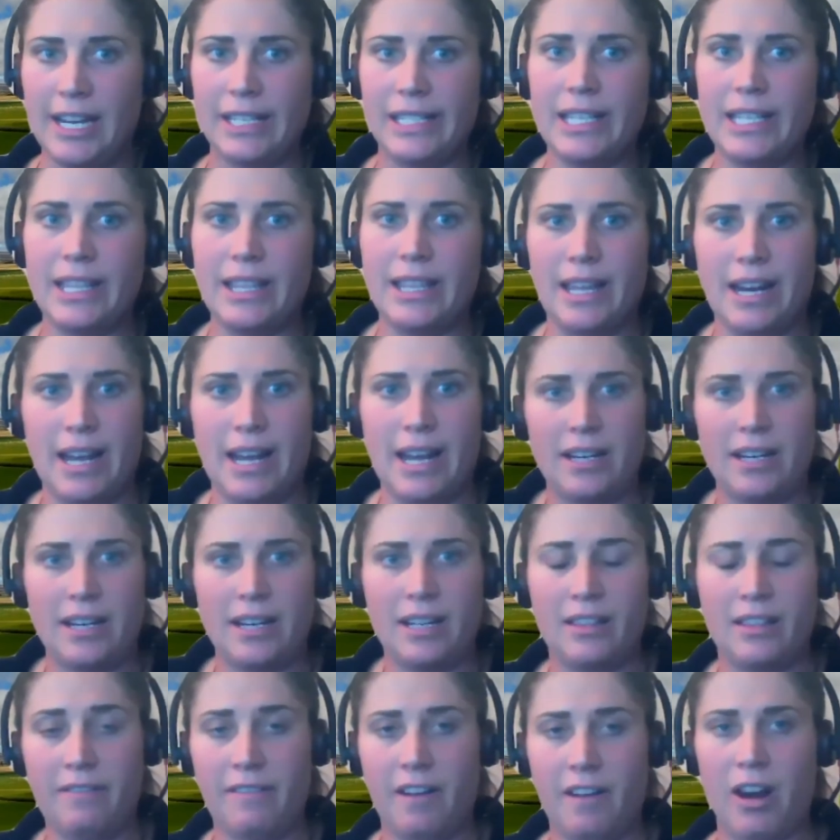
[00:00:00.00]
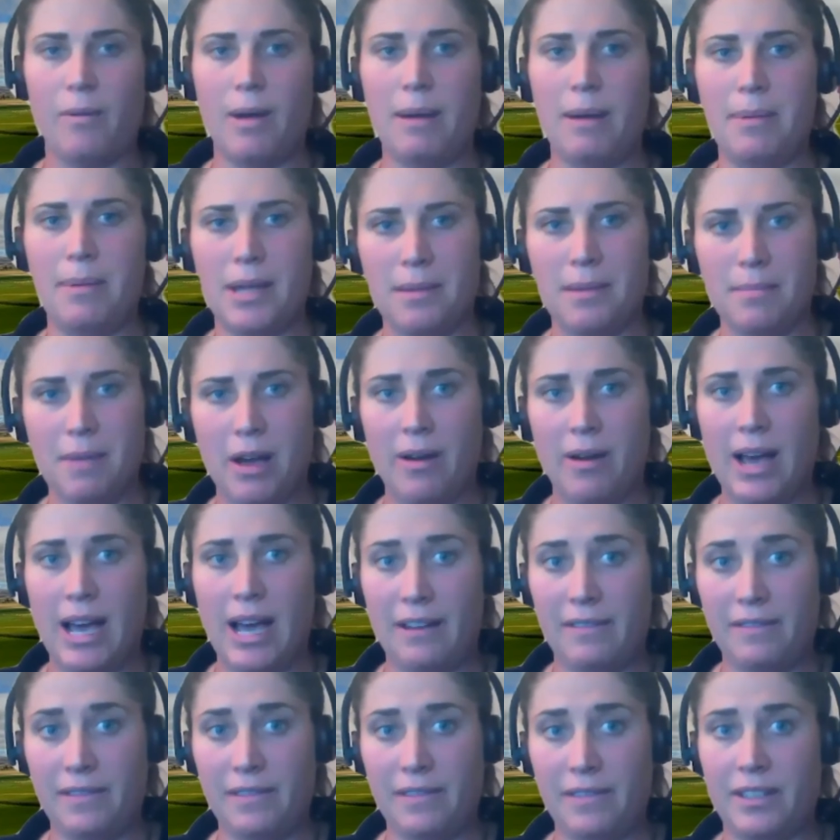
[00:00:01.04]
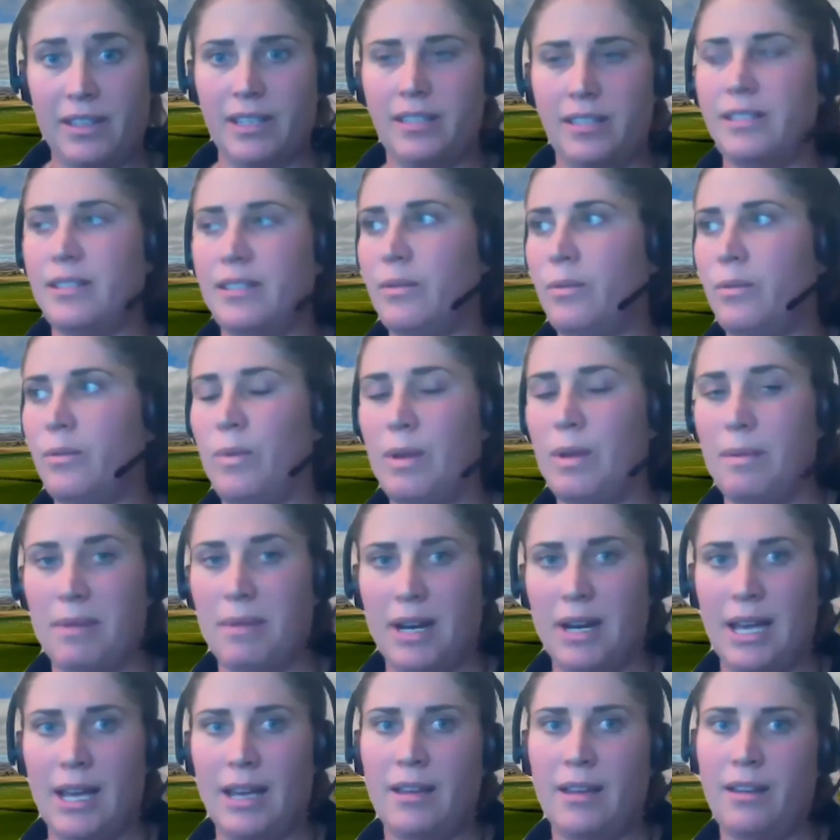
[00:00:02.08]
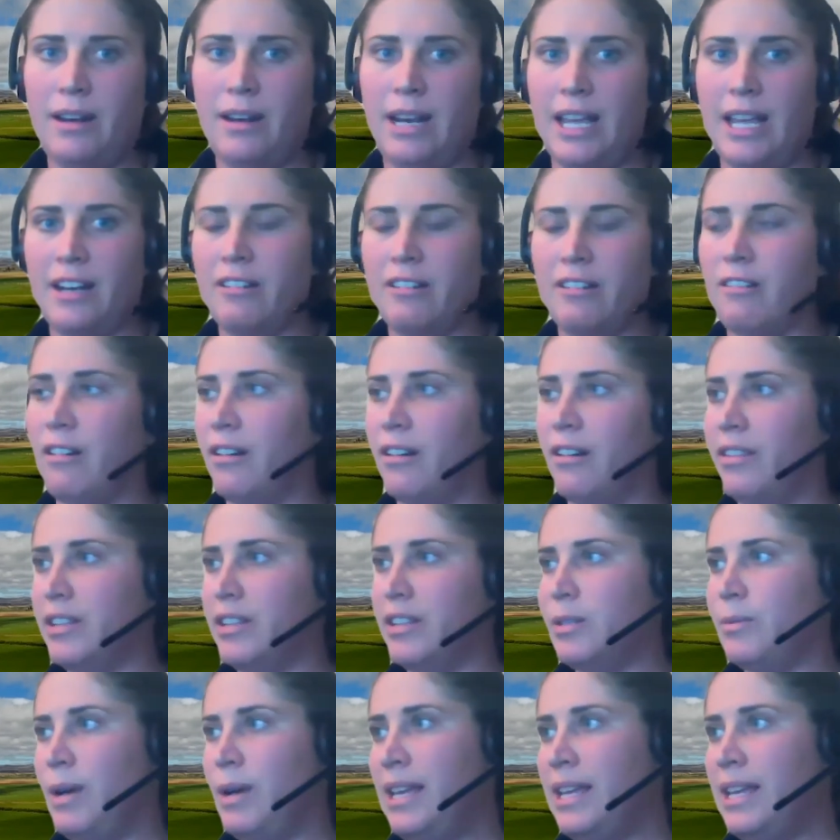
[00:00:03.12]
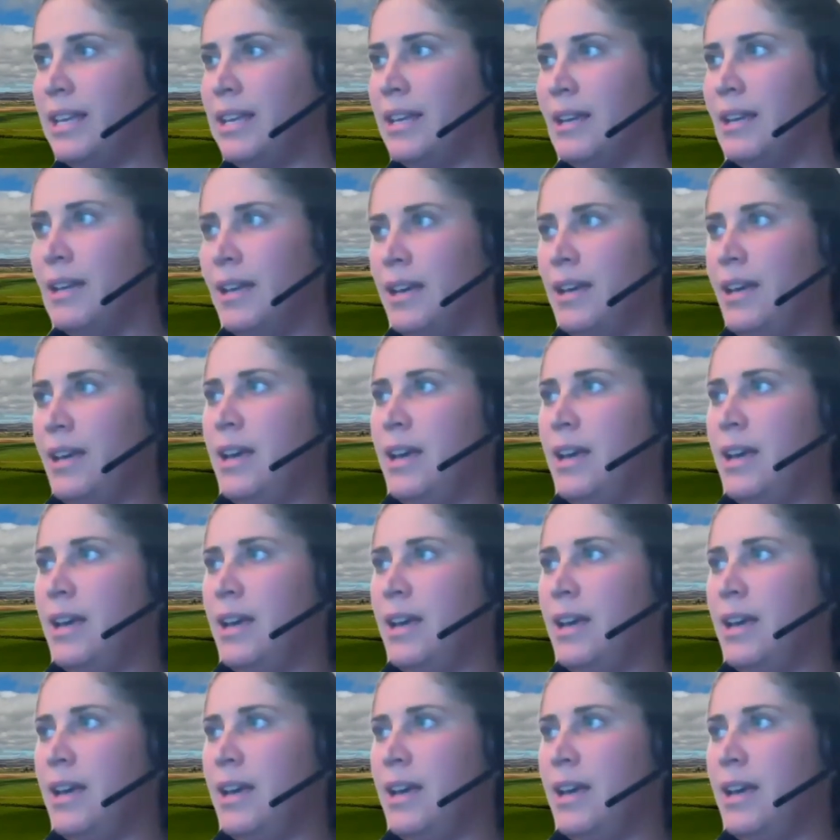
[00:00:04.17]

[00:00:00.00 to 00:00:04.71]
and send that out in the follow-up email after this webinar later on in this week,